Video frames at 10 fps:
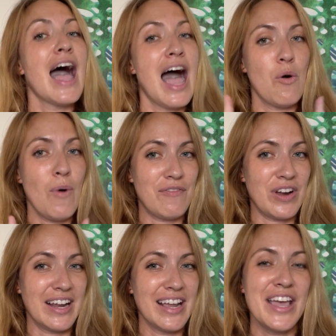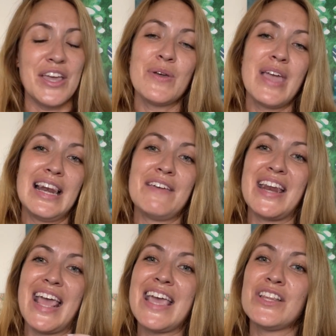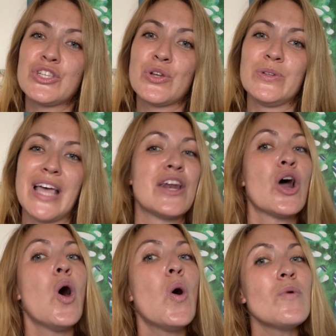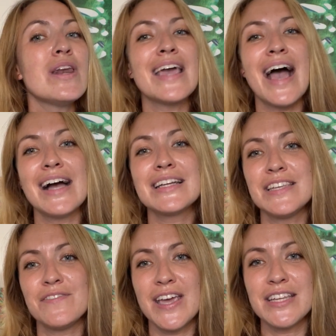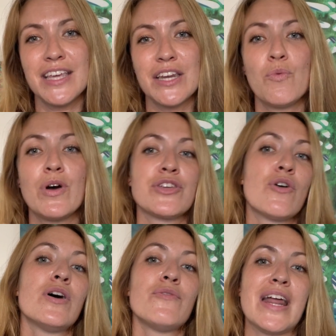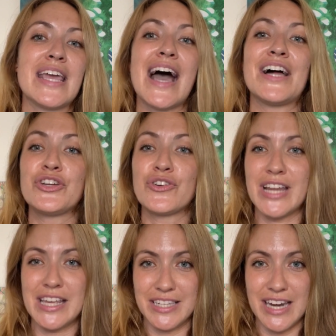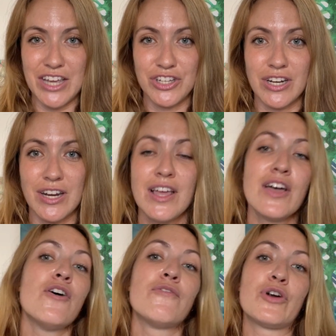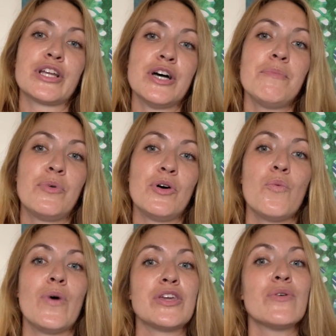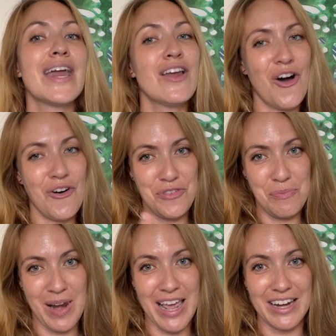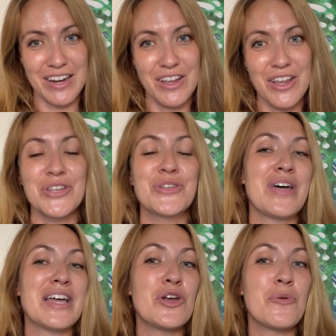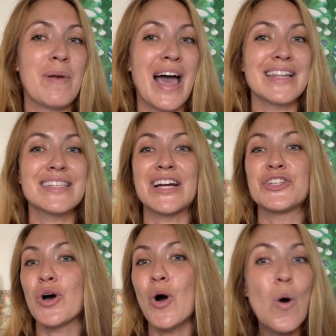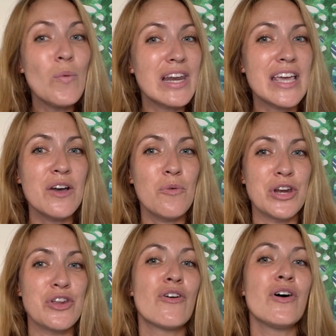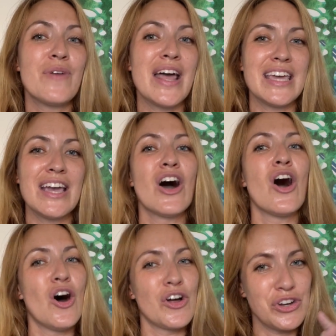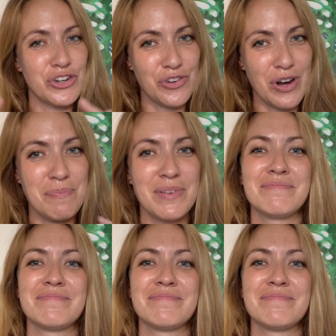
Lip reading: However, you can leave it installed and only activate it when you're already at your destination. For example, when you get off the plane, so that your plan starts only when you're already on your trip.